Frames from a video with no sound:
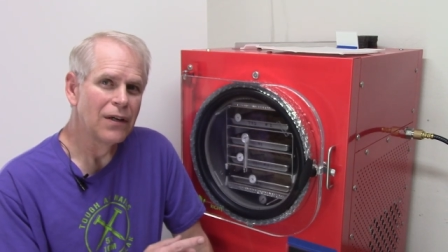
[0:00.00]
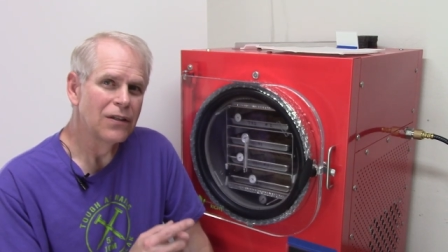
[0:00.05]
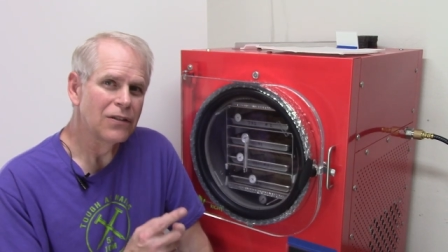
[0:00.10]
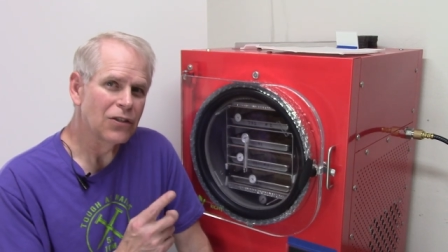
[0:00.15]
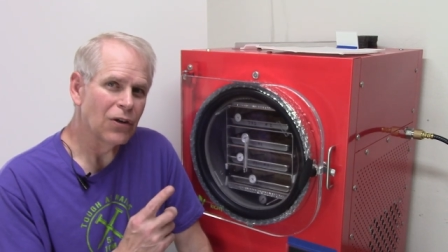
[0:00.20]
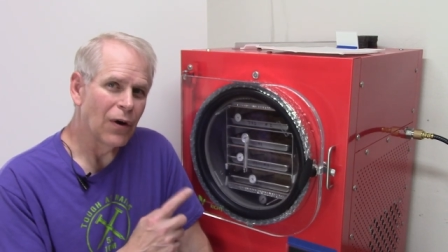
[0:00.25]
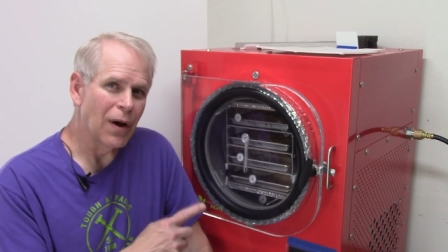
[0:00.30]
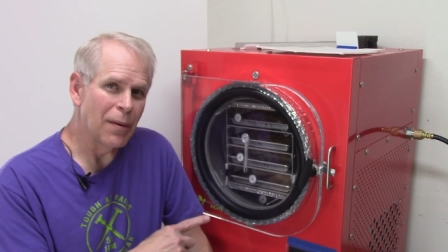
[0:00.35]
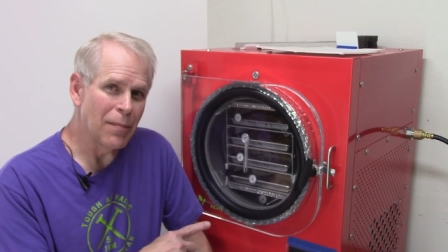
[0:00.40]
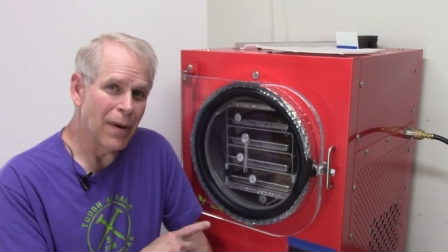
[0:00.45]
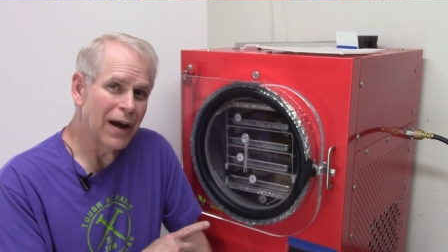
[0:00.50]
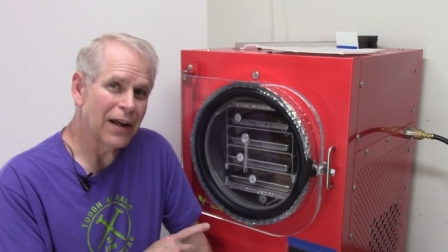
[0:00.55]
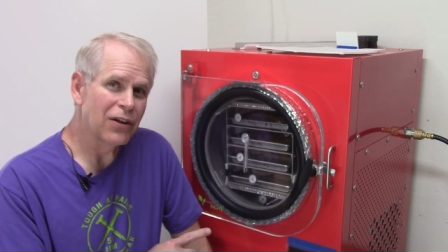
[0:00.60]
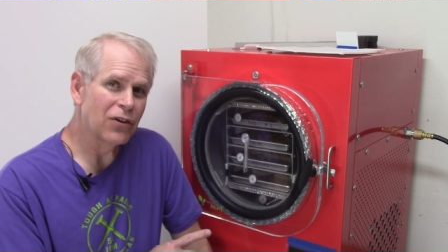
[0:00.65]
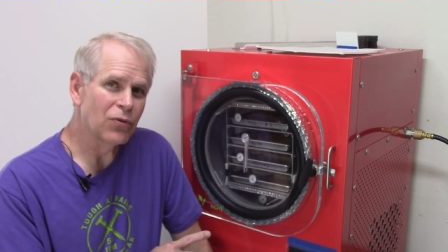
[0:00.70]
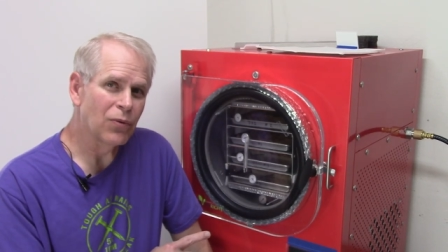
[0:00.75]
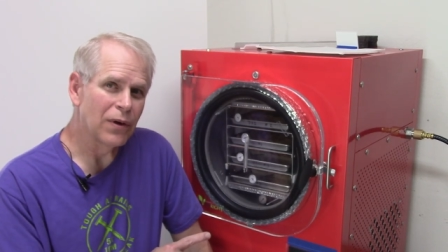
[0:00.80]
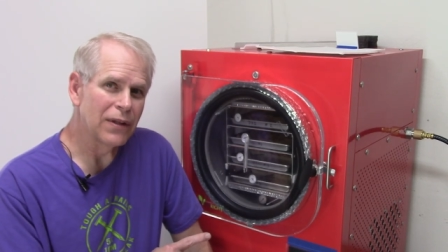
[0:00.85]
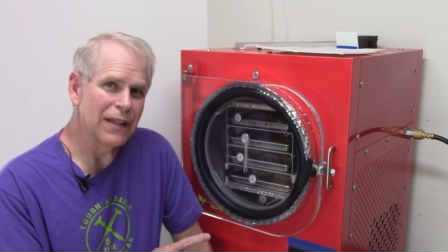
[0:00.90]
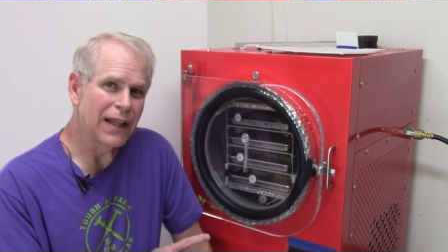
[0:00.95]
So I might
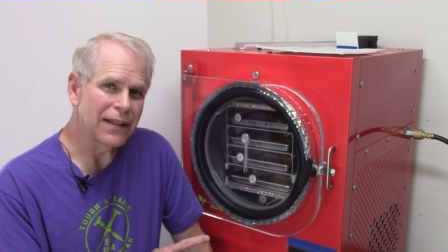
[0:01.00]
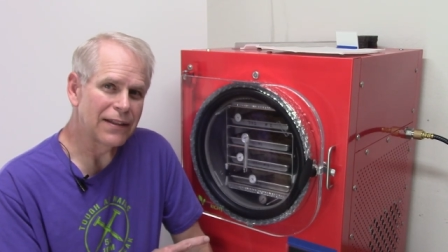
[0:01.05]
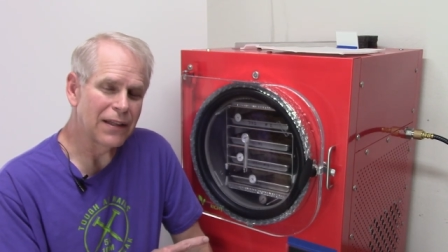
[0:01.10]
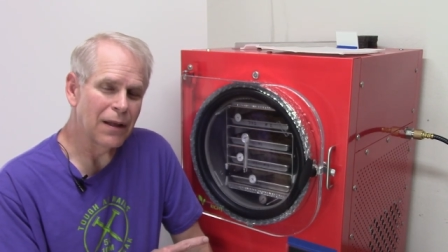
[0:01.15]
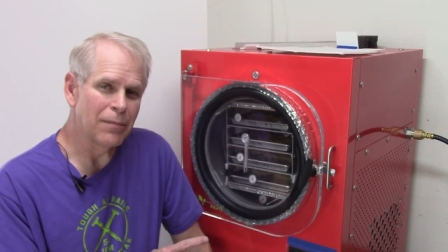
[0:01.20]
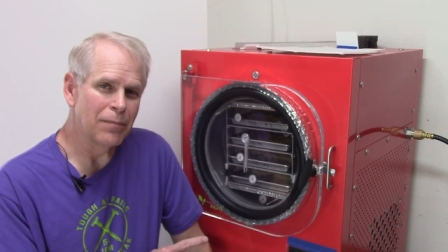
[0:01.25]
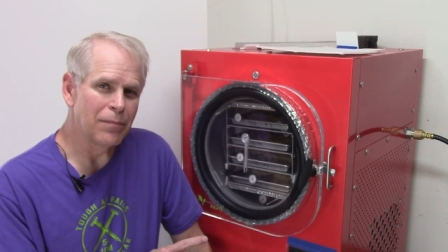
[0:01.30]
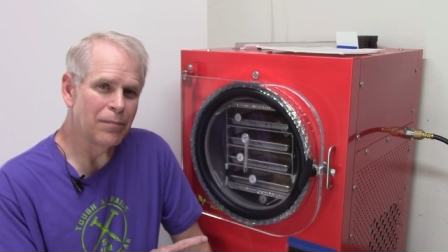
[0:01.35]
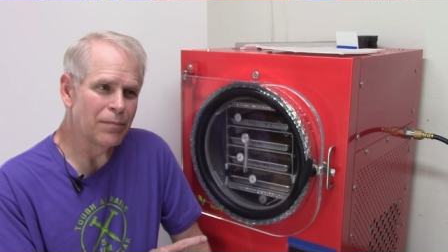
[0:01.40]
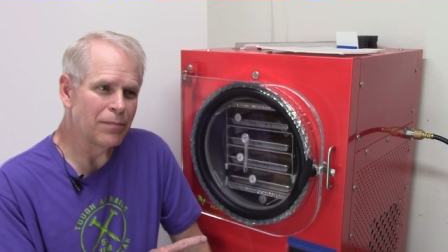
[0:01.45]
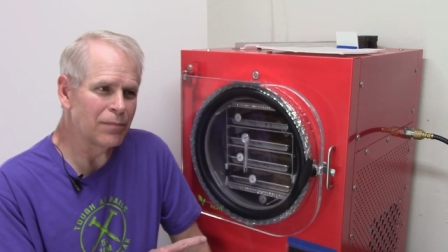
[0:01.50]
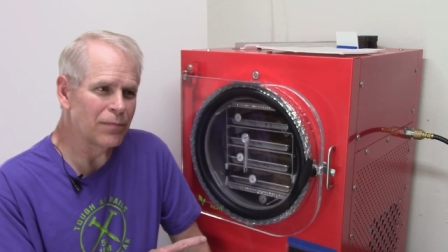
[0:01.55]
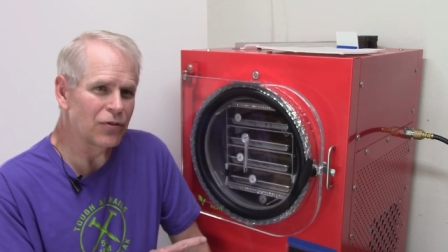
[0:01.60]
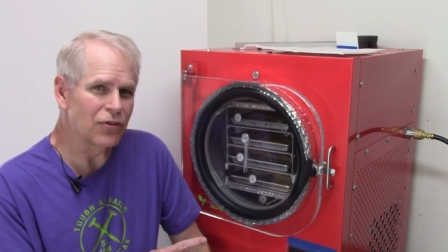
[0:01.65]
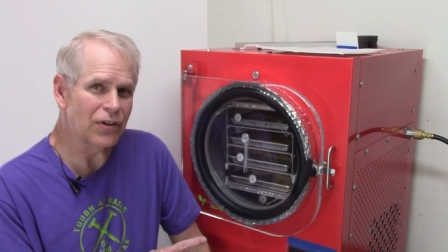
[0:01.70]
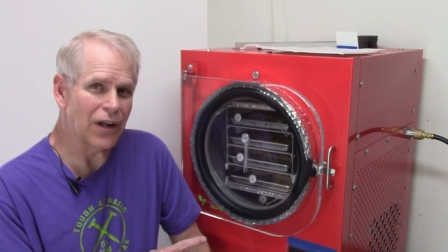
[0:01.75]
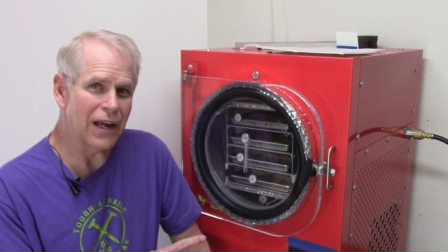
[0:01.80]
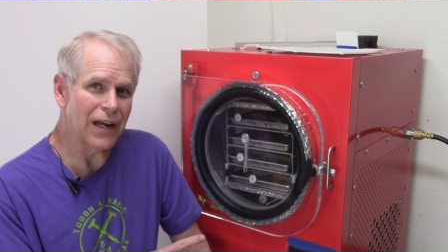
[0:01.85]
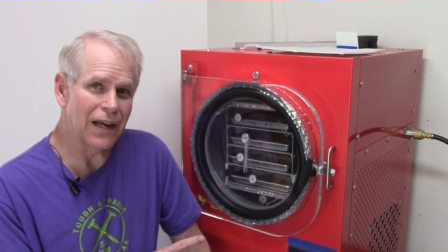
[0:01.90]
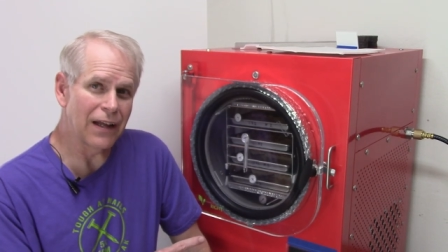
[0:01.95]
as well let them
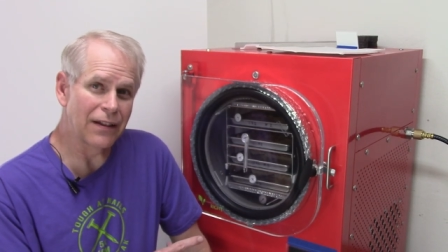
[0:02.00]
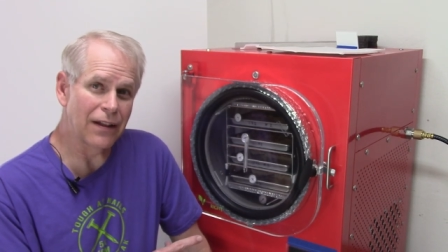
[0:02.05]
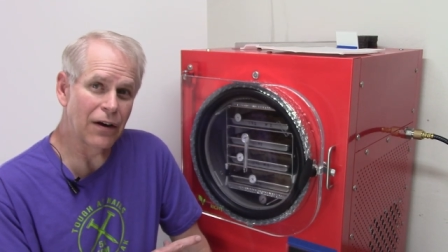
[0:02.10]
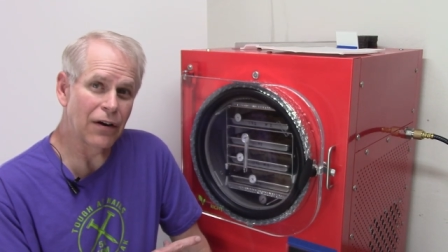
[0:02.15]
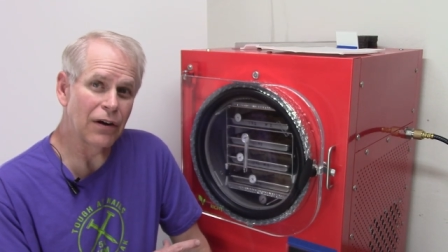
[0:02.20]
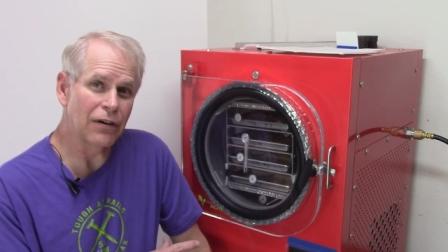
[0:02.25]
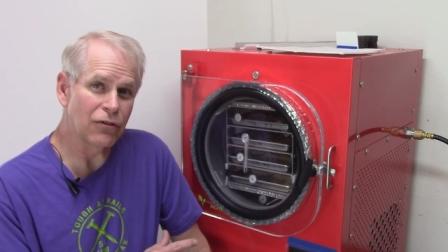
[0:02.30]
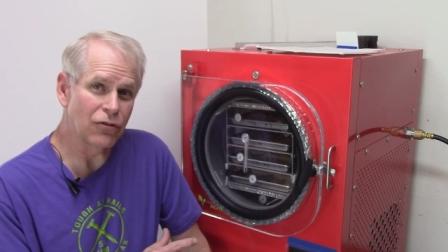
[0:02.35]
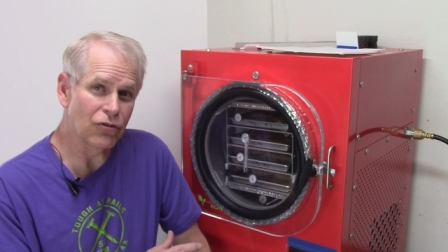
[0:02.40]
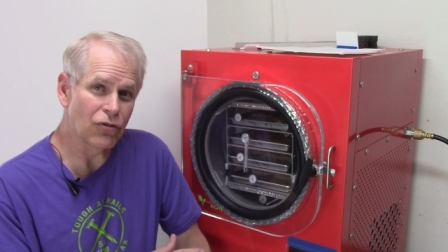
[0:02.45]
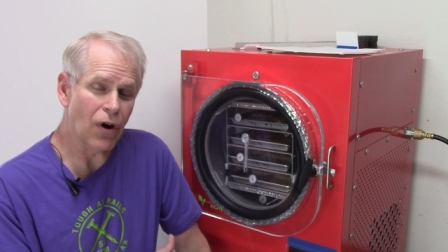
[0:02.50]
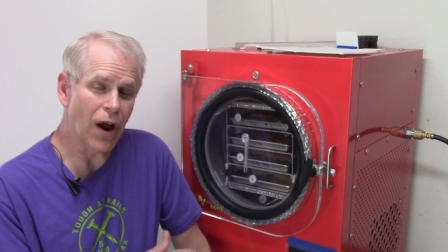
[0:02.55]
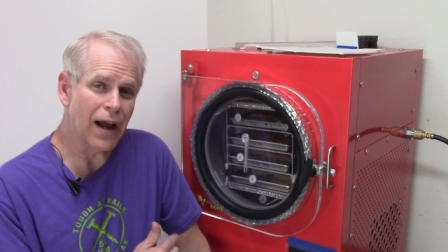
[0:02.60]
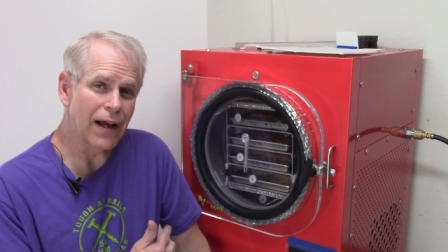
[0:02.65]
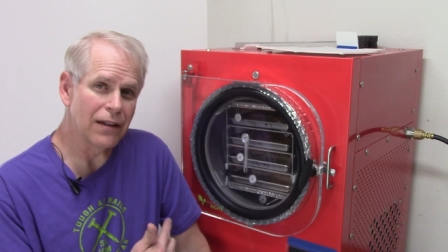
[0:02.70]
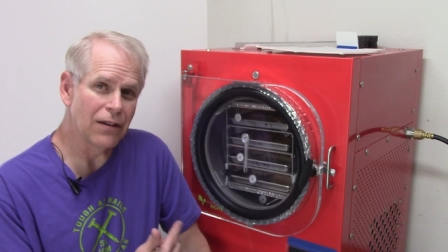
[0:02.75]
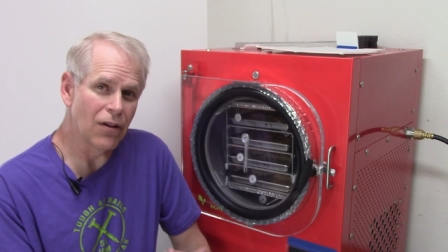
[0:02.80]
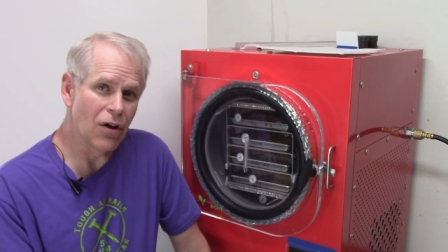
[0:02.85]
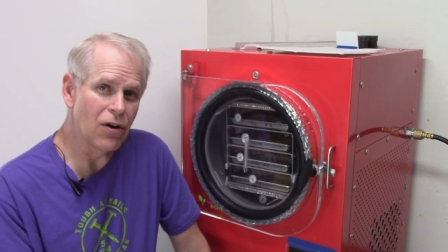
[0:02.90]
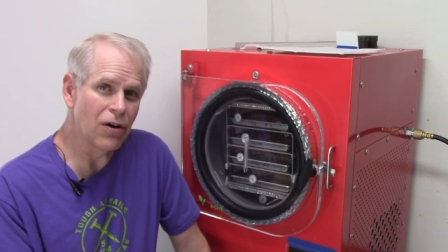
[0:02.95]
stay in there and dry
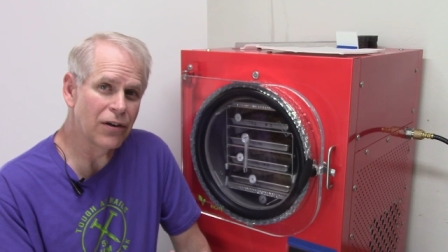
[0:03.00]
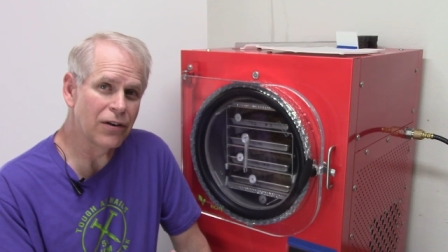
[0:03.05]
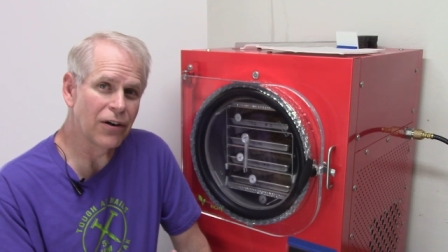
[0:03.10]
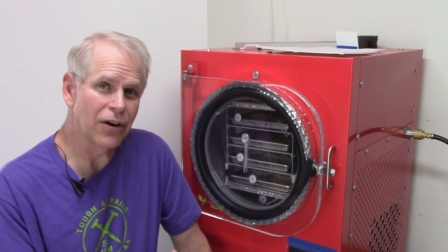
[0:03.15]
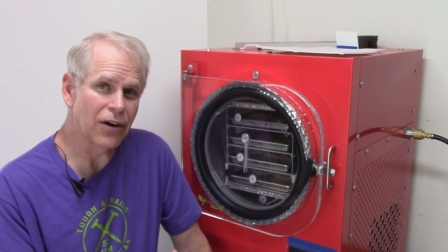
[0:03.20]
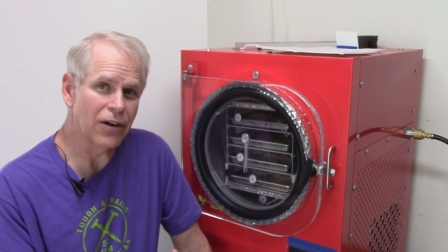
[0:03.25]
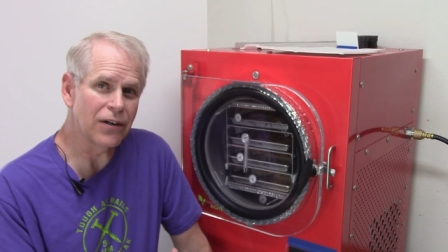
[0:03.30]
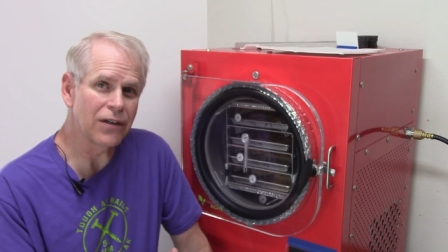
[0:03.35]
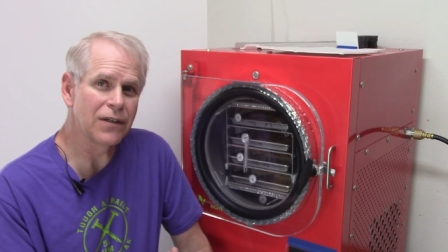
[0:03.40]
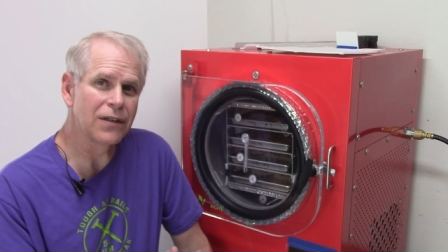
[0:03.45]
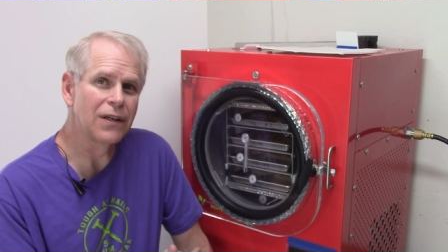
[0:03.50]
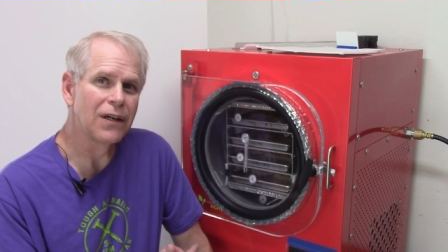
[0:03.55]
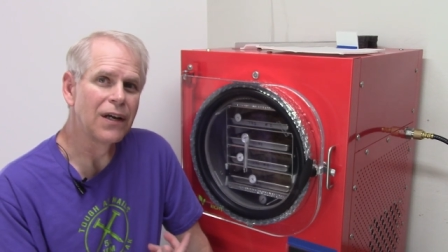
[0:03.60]
longer,